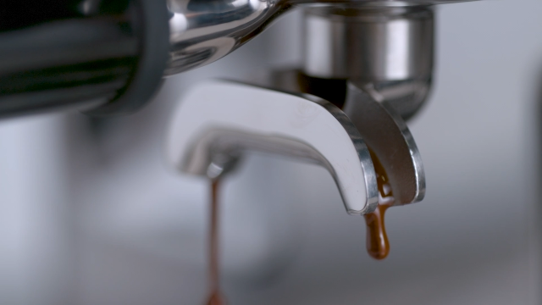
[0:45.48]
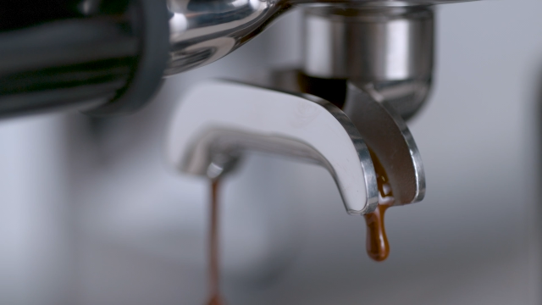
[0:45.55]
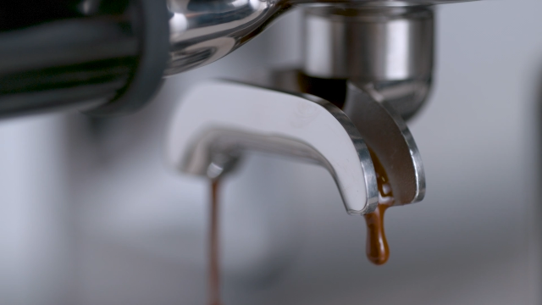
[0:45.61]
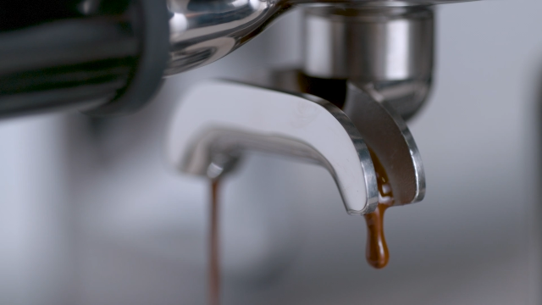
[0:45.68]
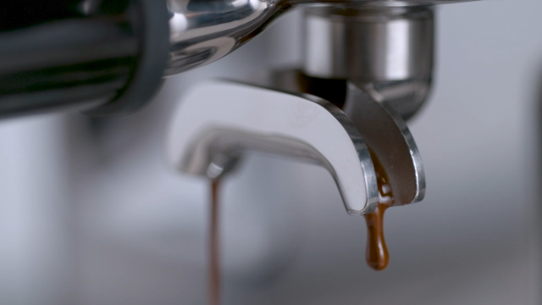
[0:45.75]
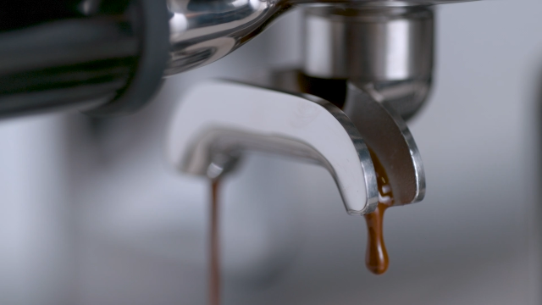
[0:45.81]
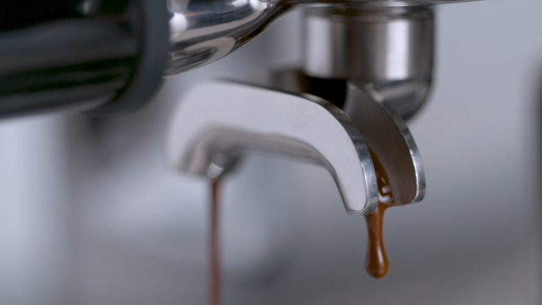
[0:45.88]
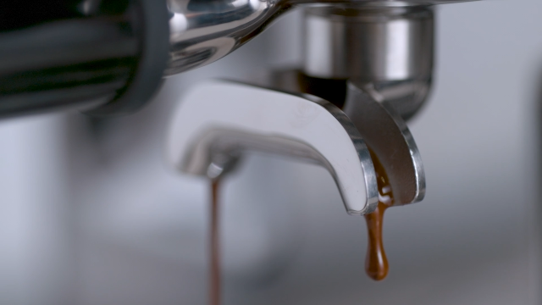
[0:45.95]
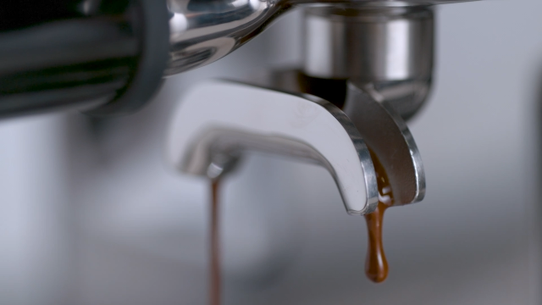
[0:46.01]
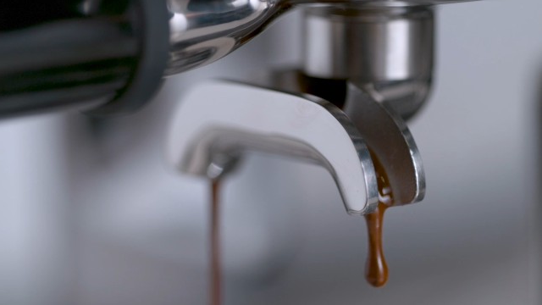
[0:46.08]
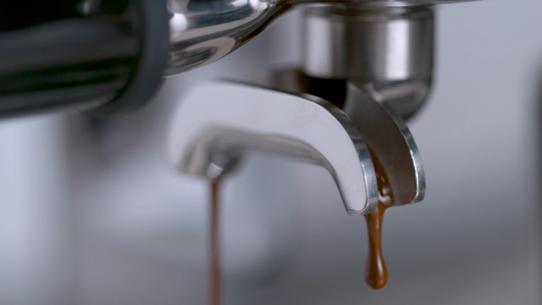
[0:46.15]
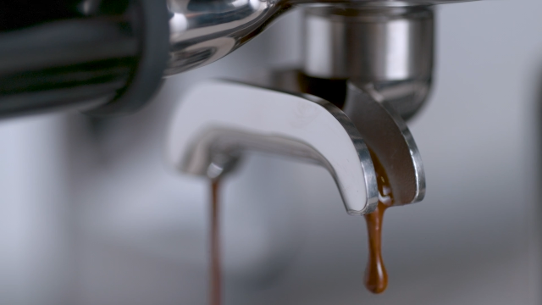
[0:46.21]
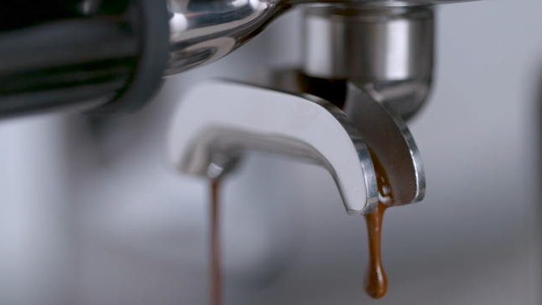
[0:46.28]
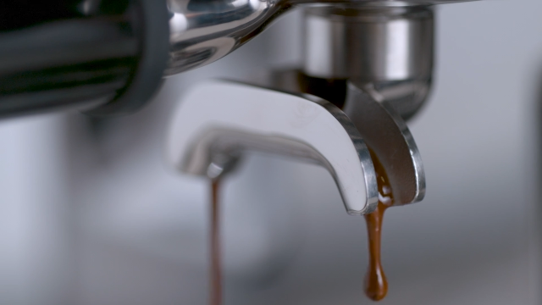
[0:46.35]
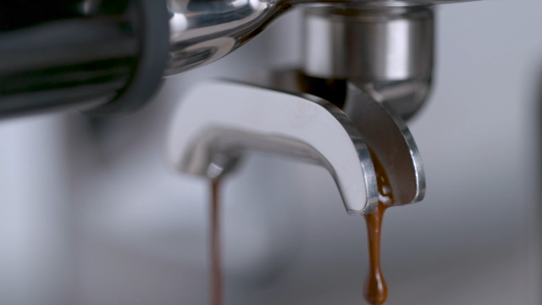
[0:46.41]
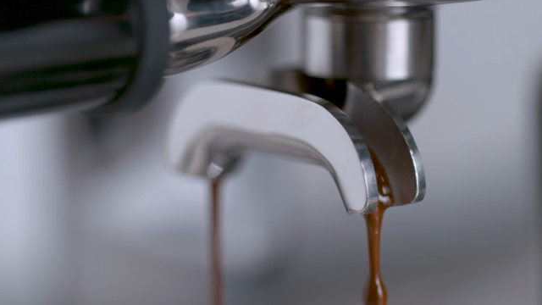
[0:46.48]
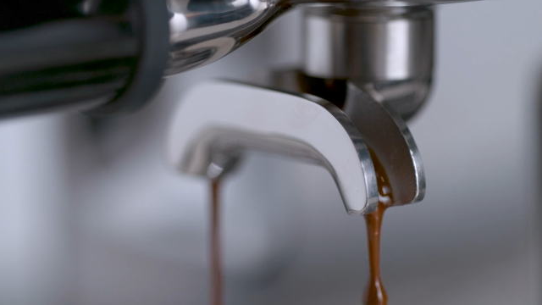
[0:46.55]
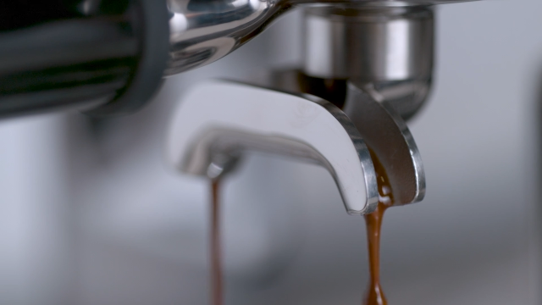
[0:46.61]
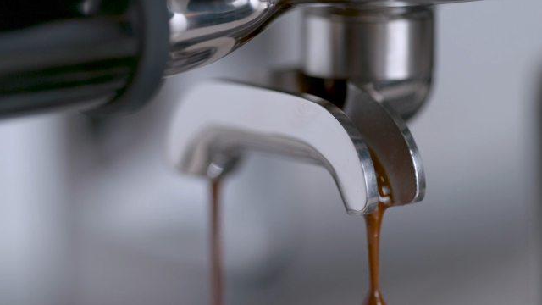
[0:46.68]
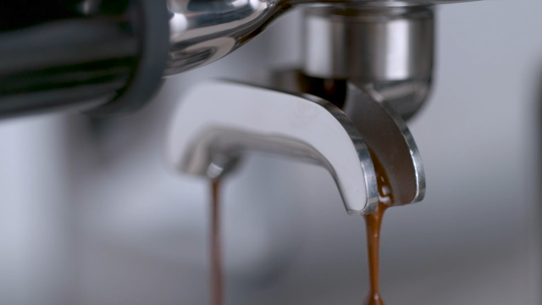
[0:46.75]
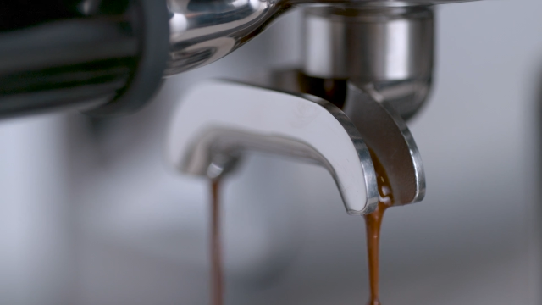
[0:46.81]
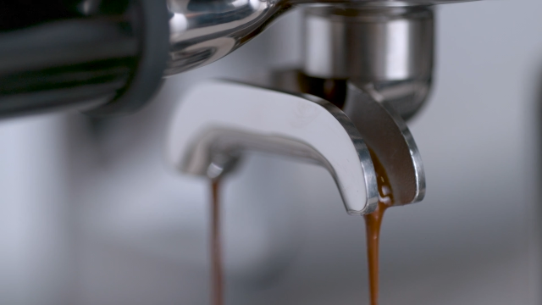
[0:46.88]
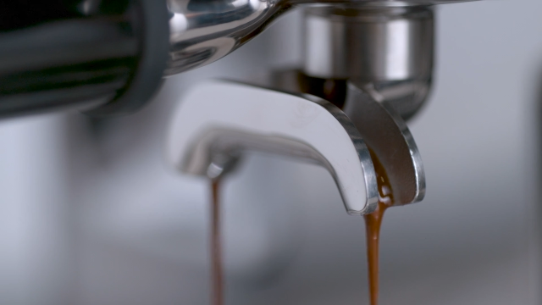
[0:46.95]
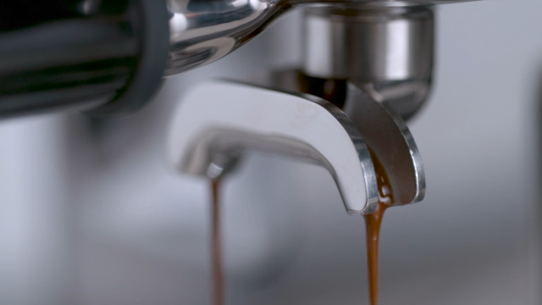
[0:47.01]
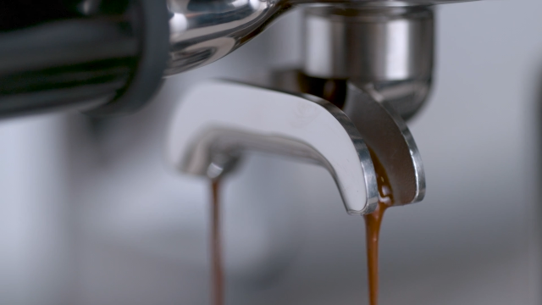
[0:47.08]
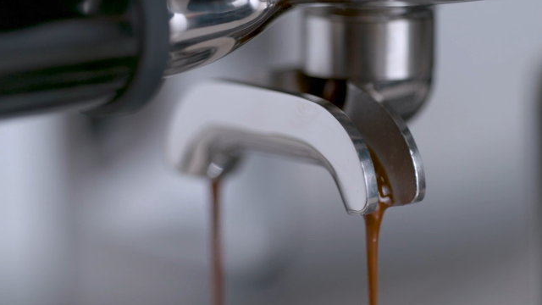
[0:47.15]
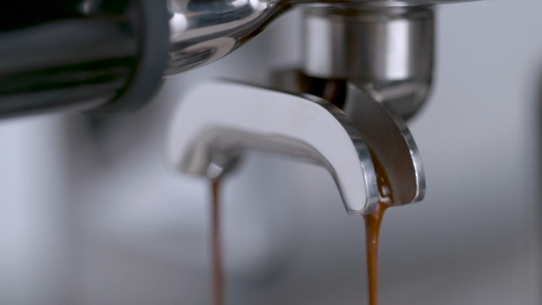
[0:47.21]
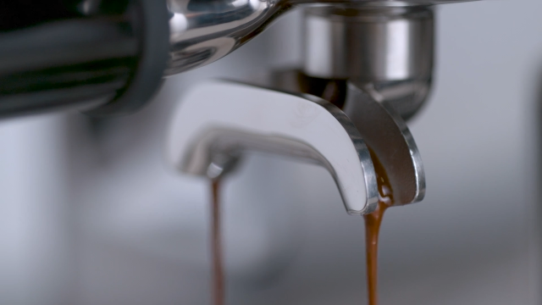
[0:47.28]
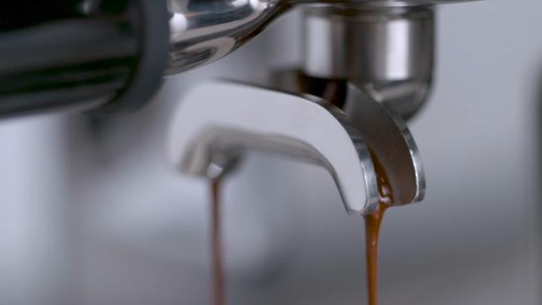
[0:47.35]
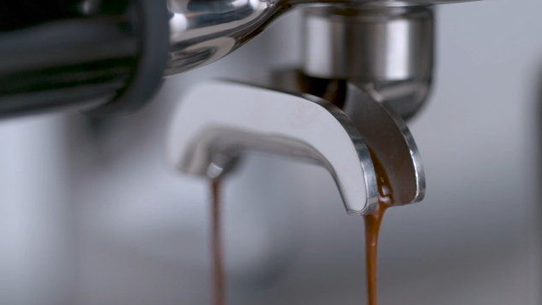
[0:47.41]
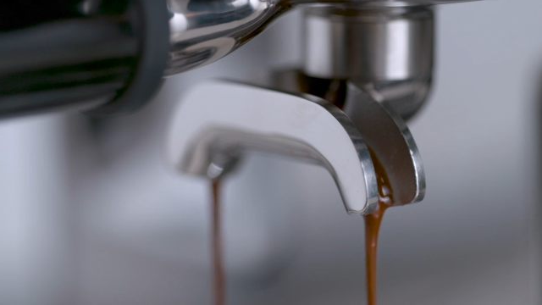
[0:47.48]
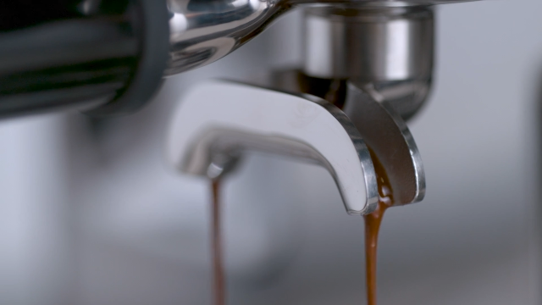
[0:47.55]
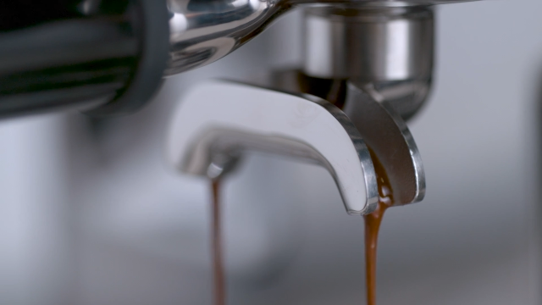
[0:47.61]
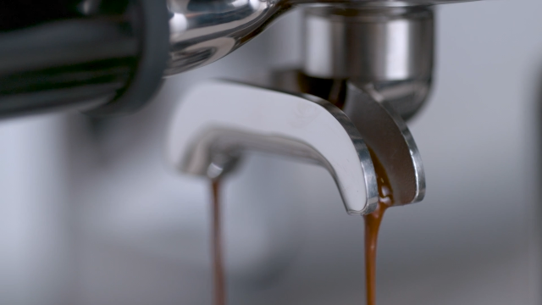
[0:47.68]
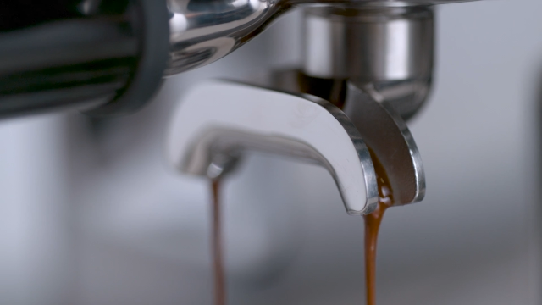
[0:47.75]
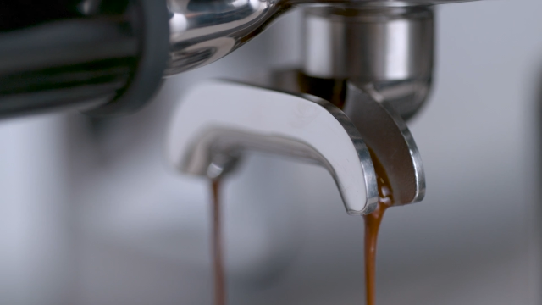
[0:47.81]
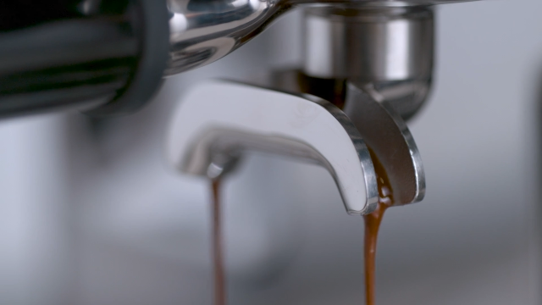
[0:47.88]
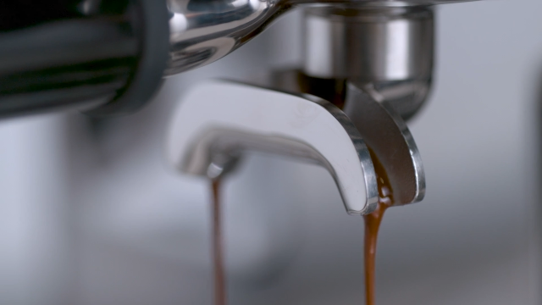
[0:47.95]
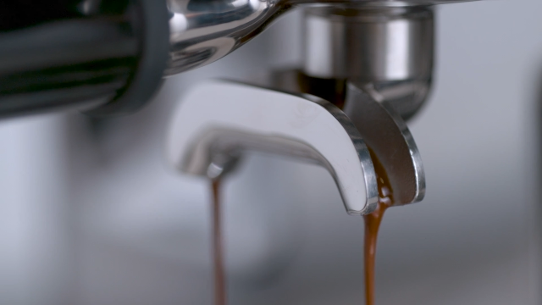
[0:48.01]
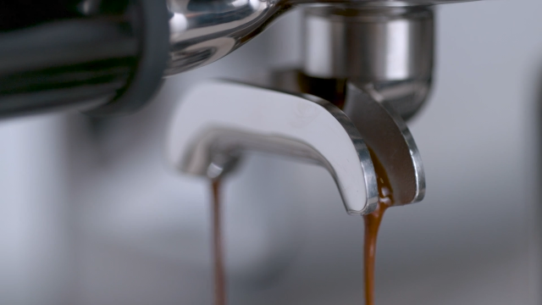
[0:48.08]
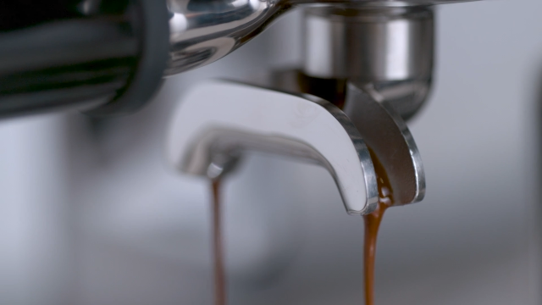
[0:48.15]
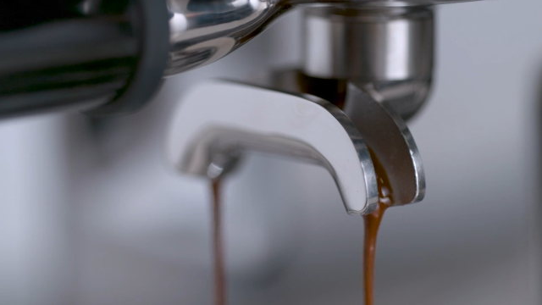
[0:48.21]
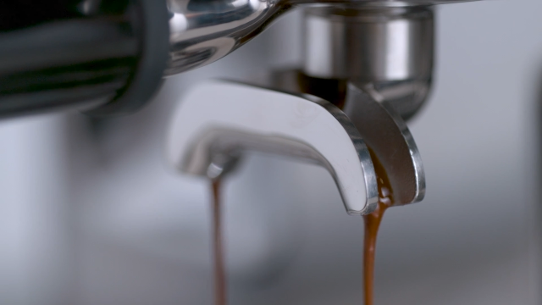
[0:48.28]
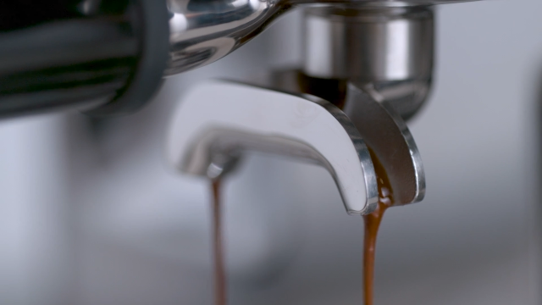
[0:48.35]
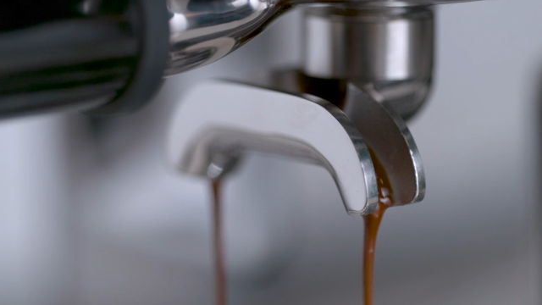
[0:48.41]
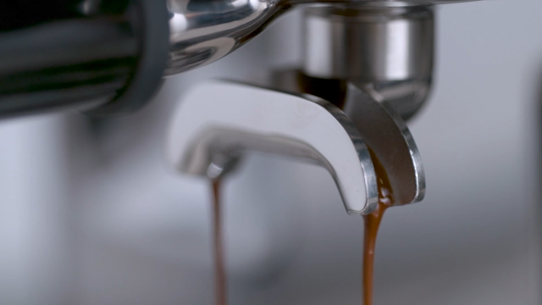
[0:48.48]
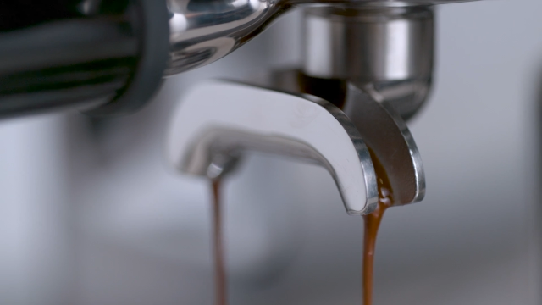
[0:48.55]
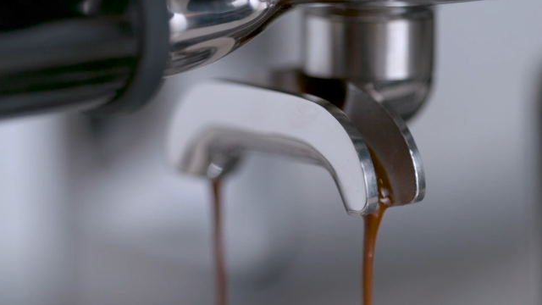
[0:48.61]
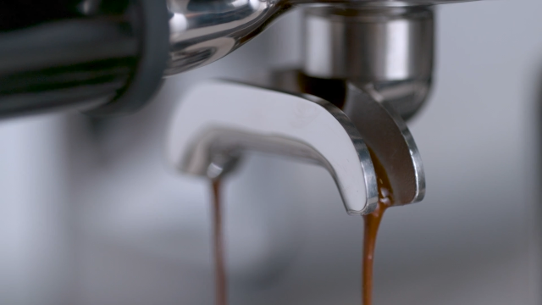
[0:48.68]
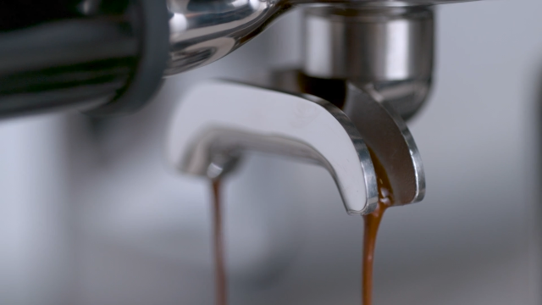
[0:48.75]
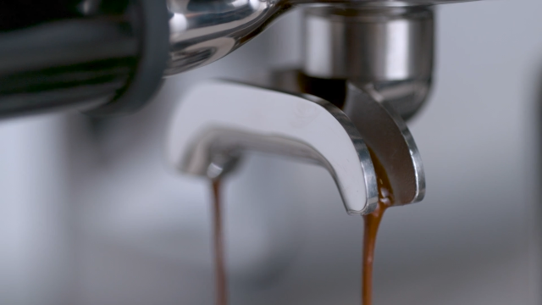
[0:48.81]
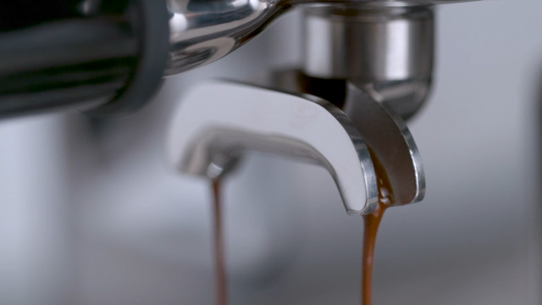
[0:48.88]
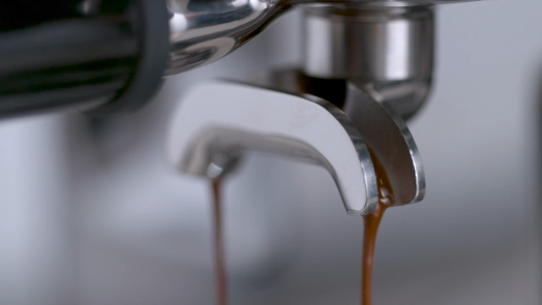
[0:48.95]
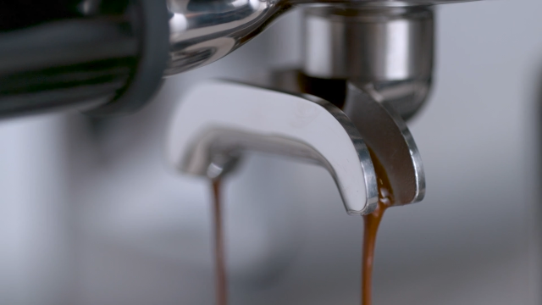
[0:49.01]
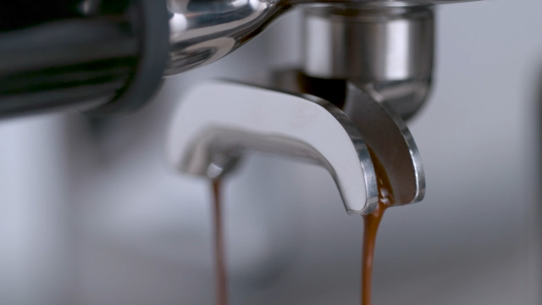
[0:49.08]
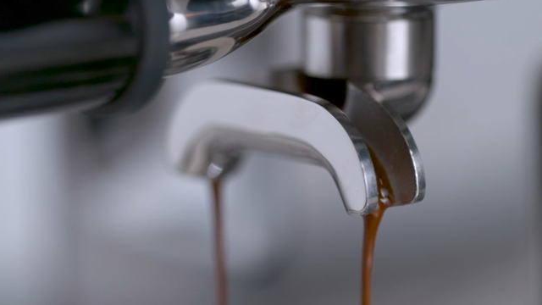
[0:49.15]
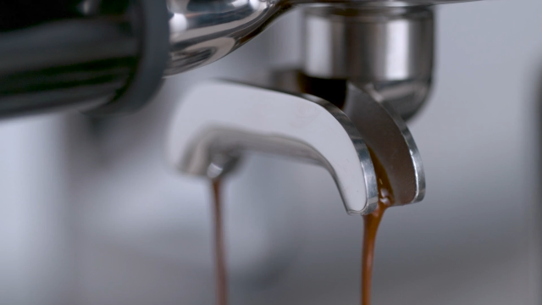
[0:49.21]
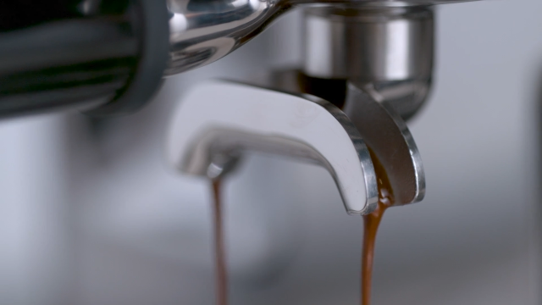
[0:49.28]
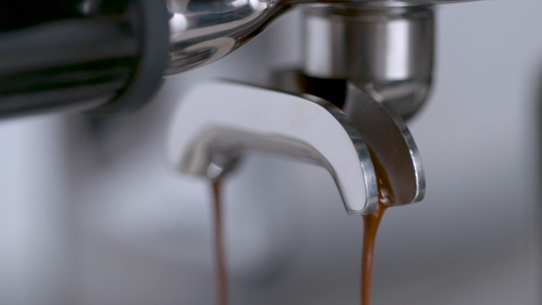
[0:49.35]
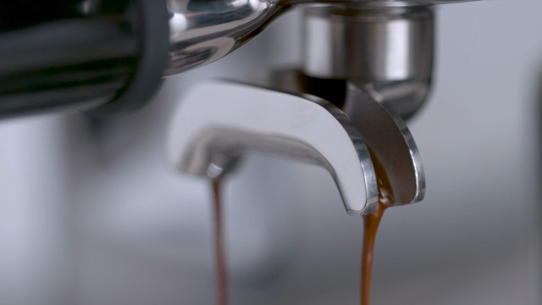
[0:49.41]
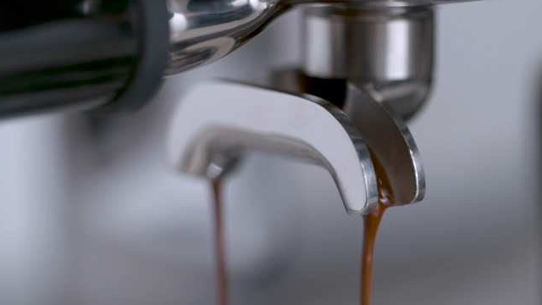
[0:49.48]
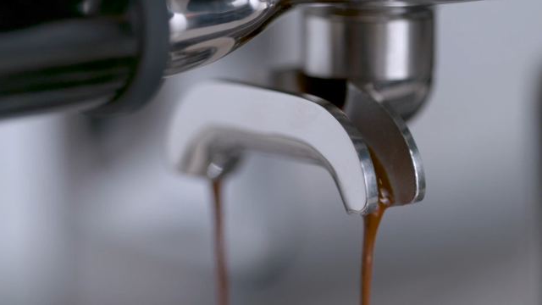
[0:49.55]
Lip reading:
(no speaker visible)